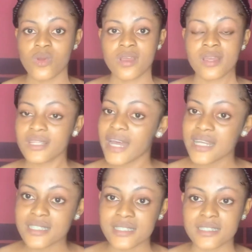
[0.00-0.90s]
that's
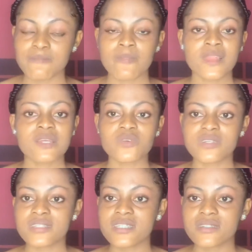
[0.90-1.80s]
it so
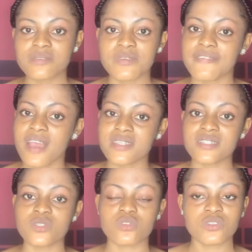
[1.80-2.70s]
this cream if you're using it
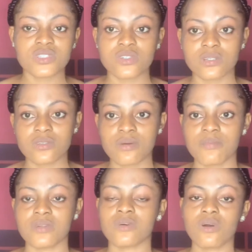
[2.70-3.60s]
to treat your sunburn
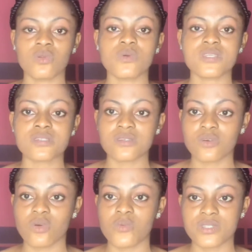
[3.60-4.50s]
always go
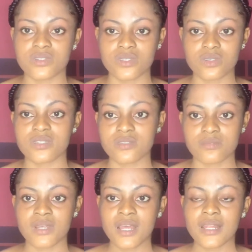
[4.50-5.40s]
with your sunscreen
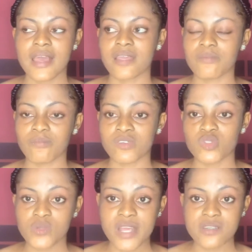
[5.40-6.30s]
like
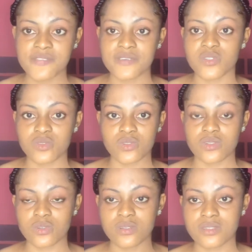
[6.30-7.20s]
moisturize your face with your
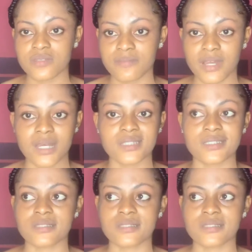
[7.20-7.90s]
sunscreen and